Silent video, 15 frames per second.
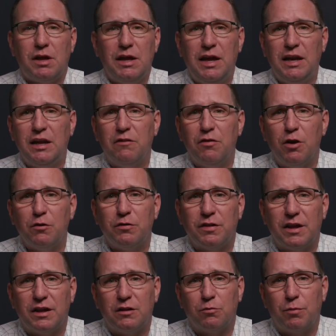any of those
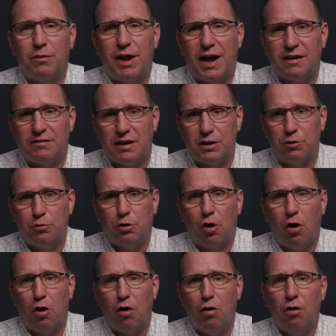things, we would ask that you
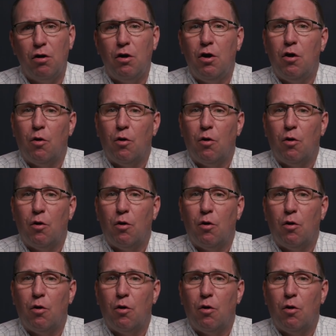call